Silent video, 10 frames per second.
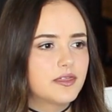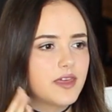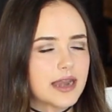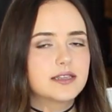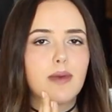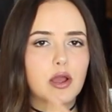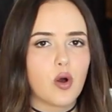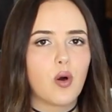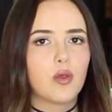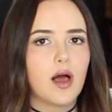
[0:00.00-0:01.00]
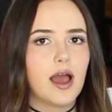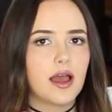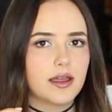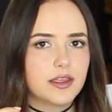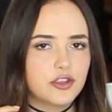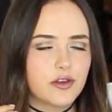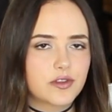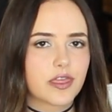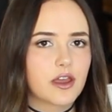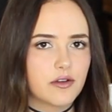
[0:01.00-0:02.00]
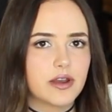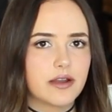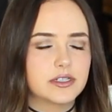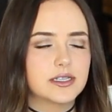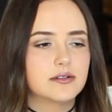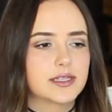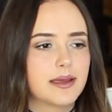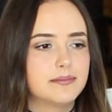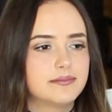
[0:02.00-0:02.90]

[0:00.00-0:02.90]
That is my goal. You have to think of it every single day.